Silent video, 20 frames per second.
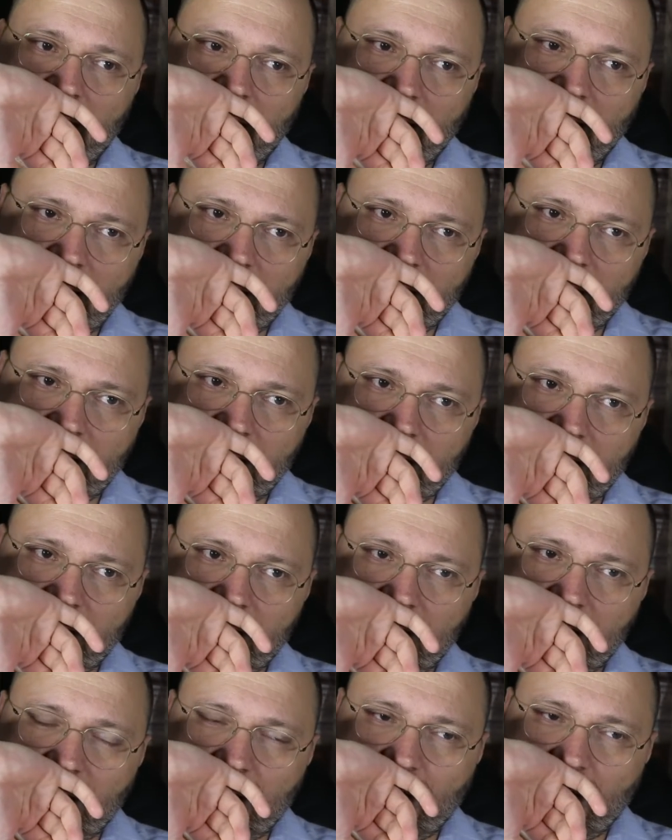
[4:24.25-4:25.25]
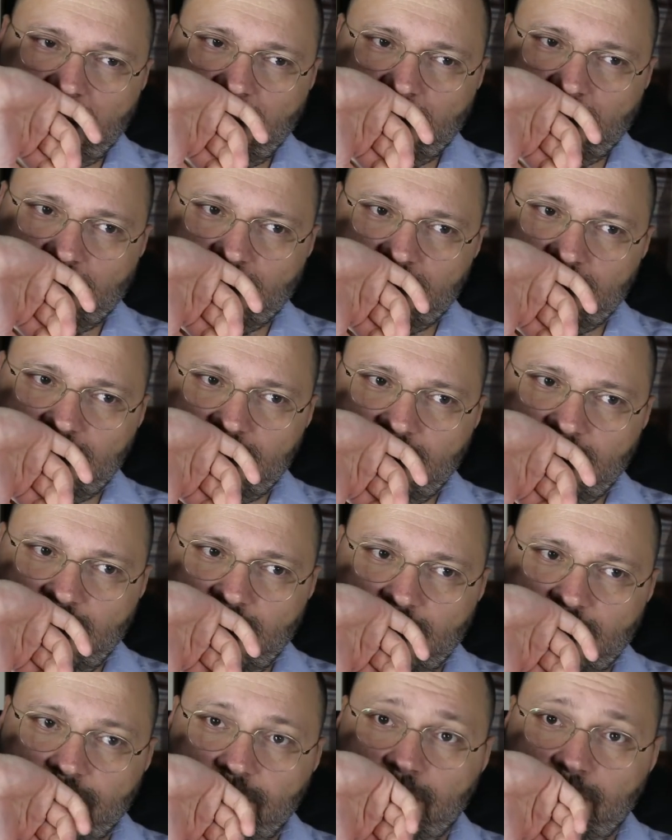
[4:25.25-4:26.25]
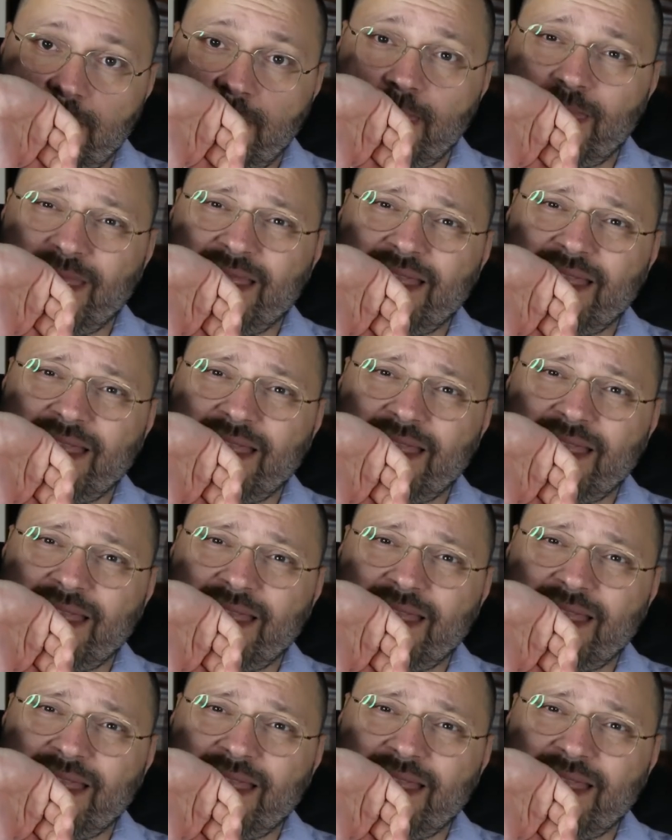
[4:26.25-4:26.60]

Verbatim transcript: is, I will say,